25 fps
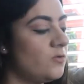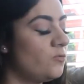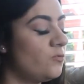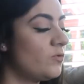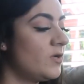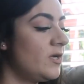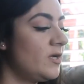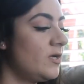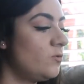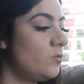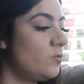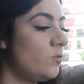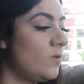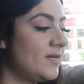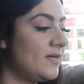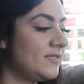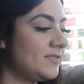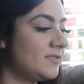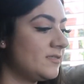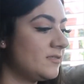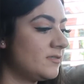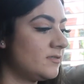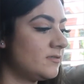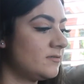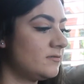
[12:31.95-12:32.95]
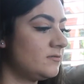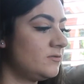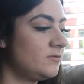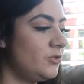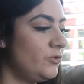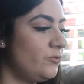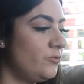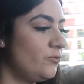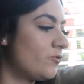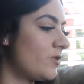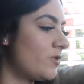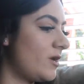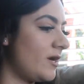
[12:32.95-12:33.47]
Request
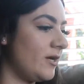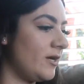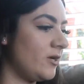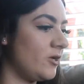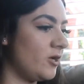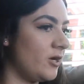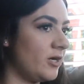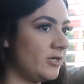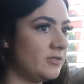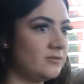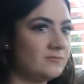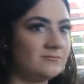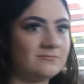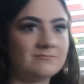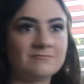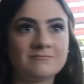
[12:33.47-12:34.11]
new credit card.